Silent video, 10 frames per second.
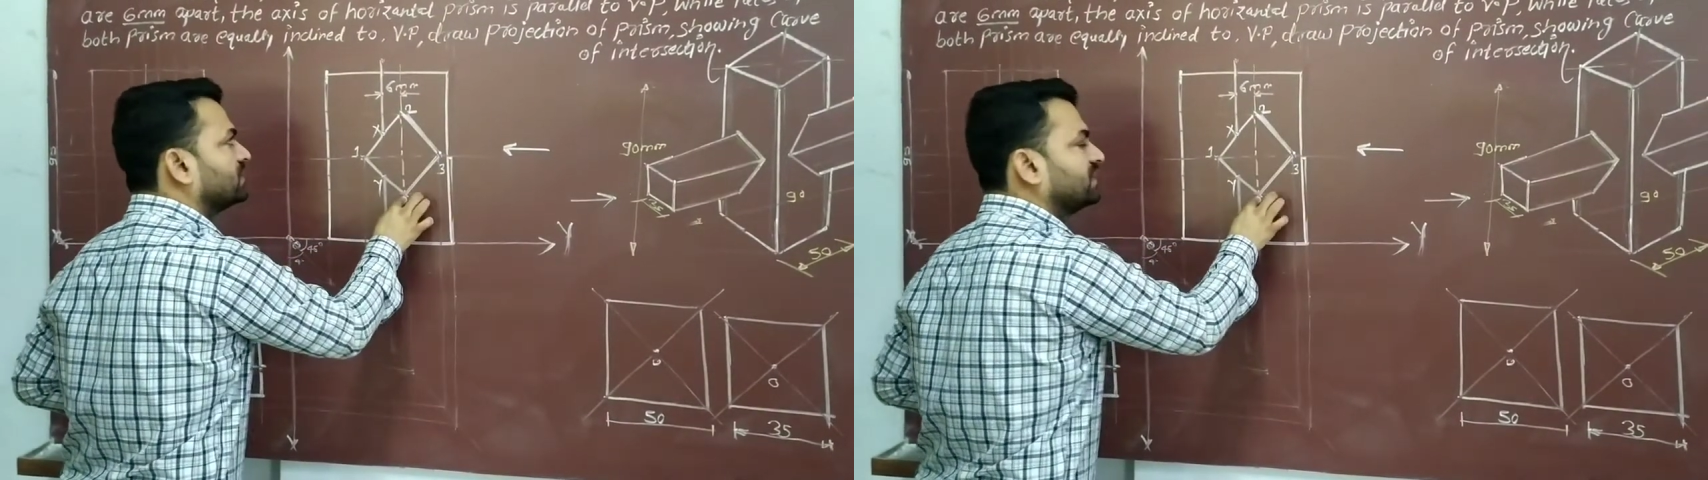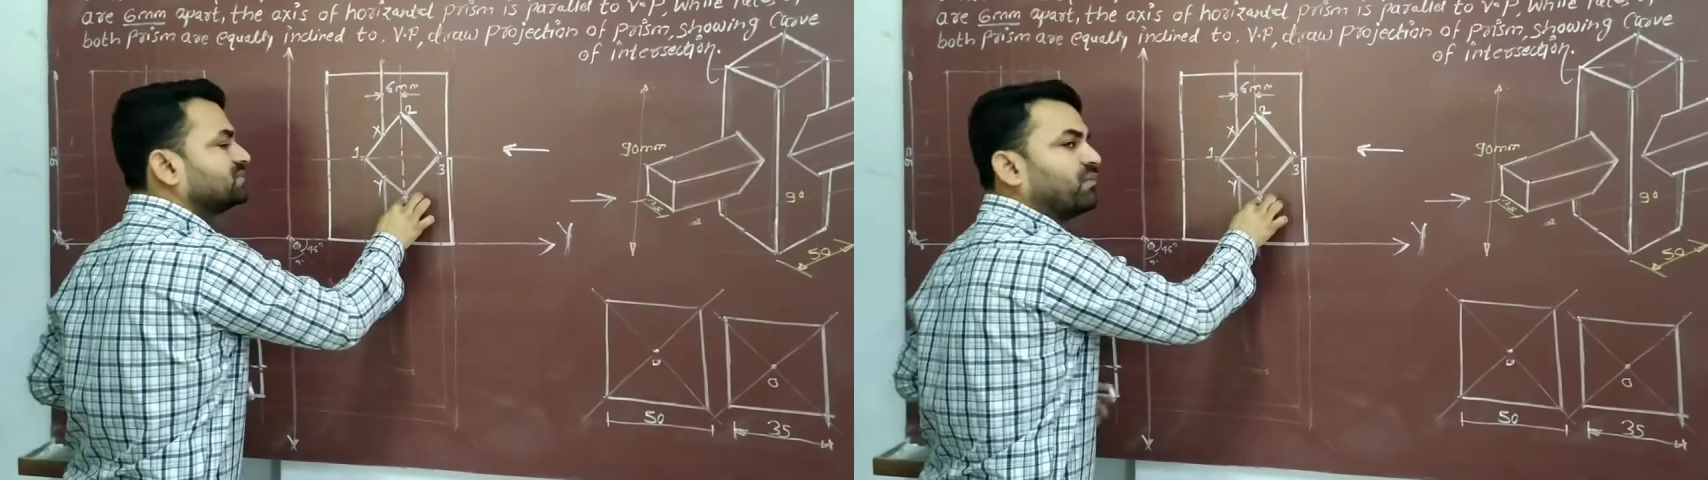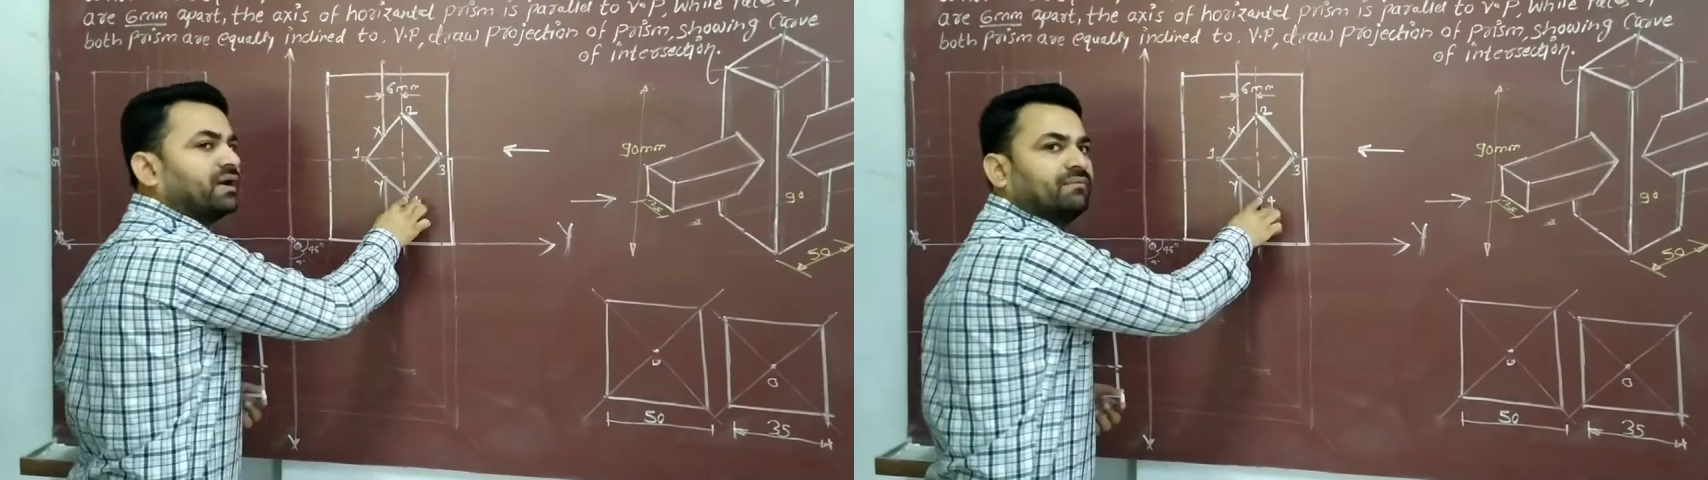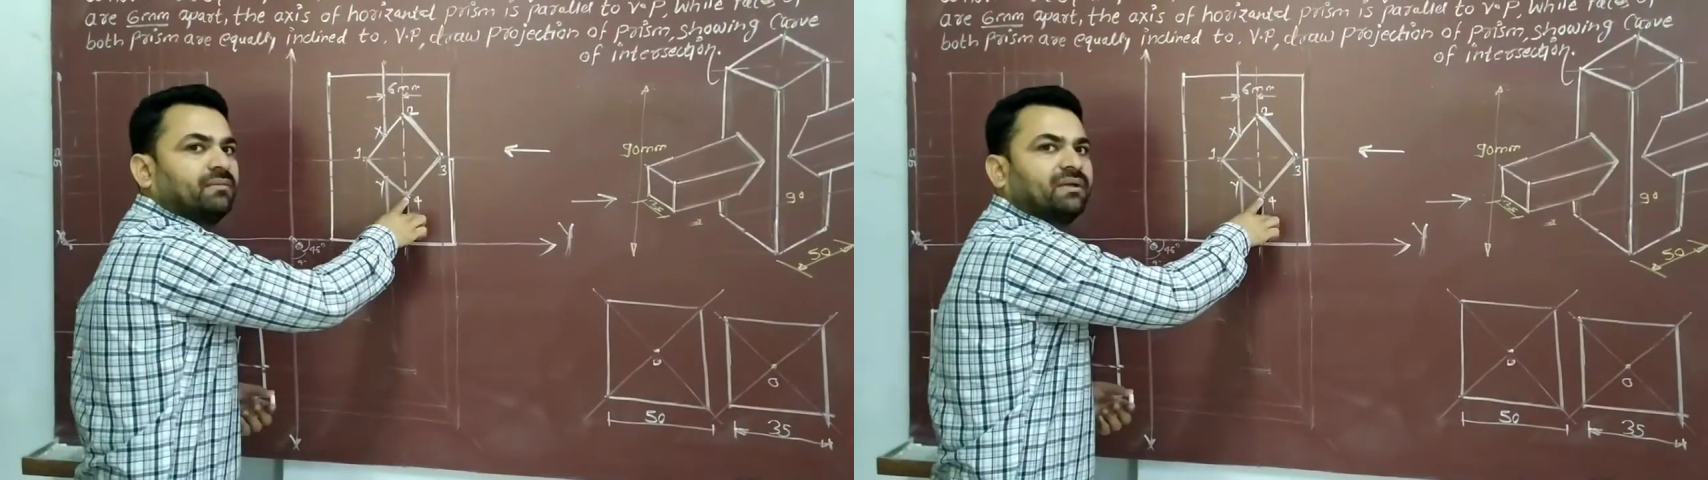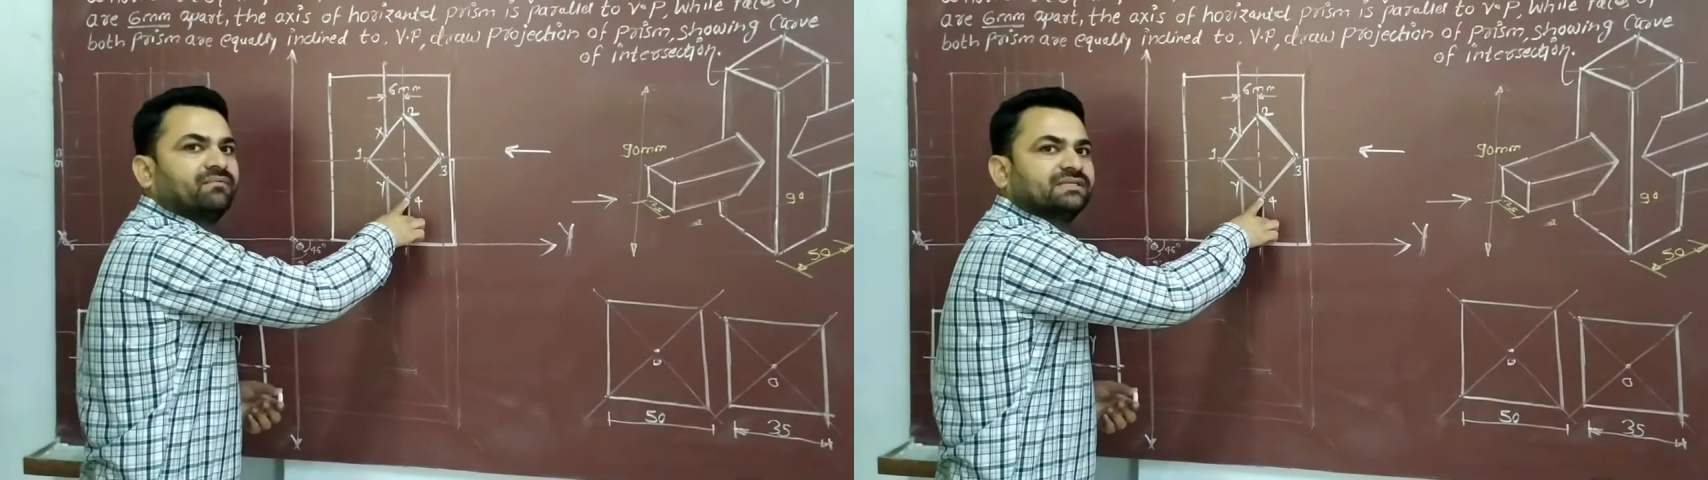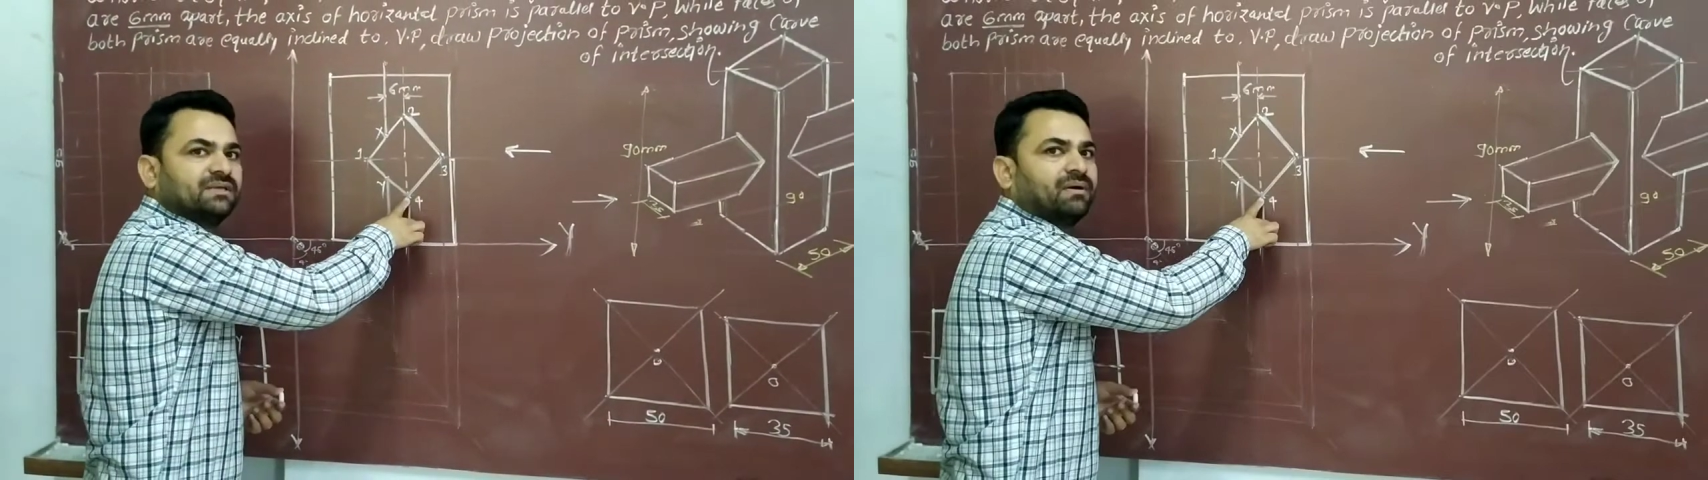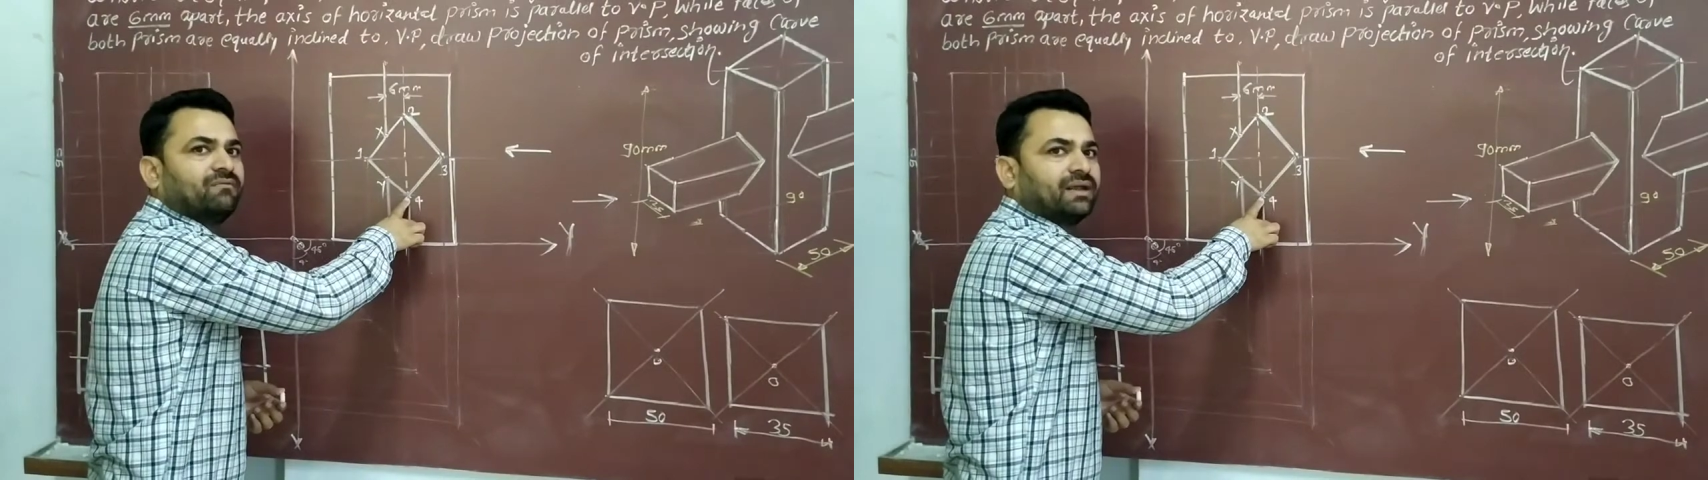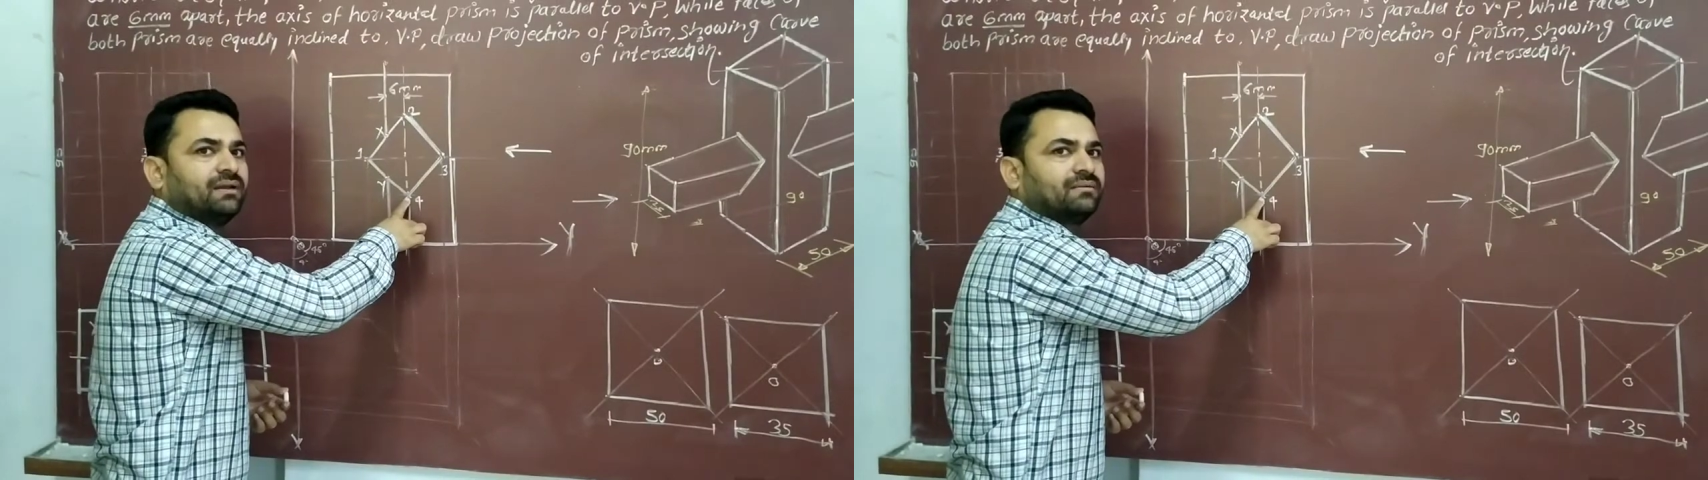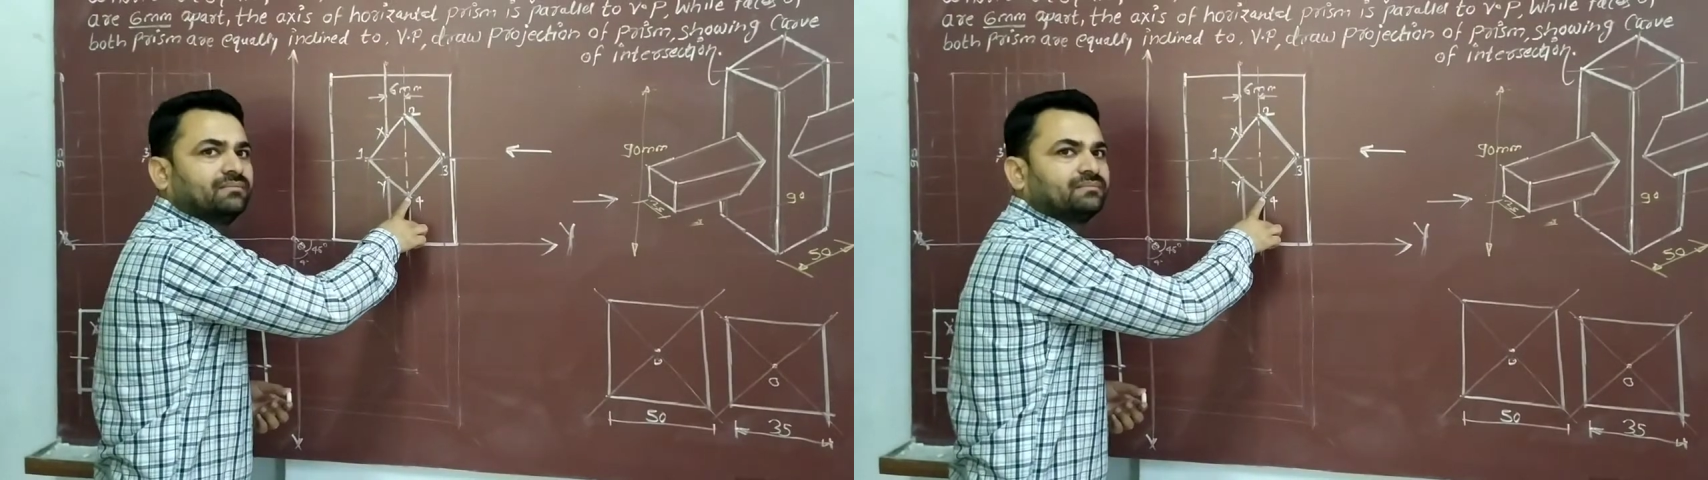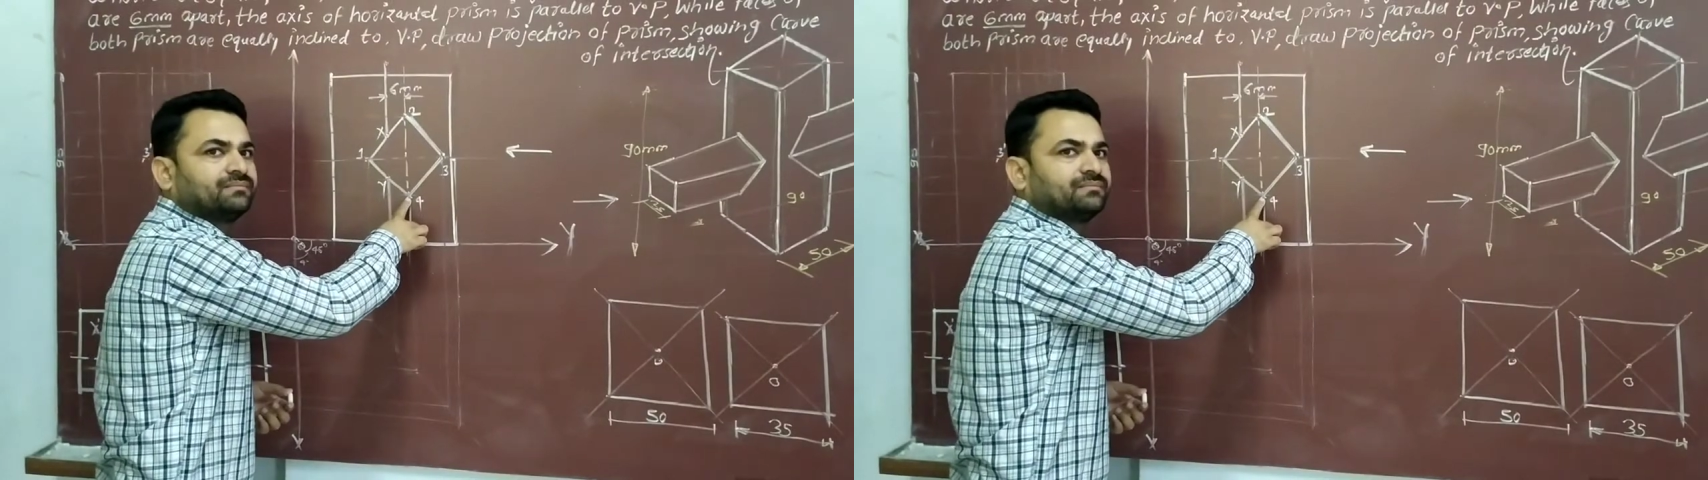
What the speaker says: This point will be visible one.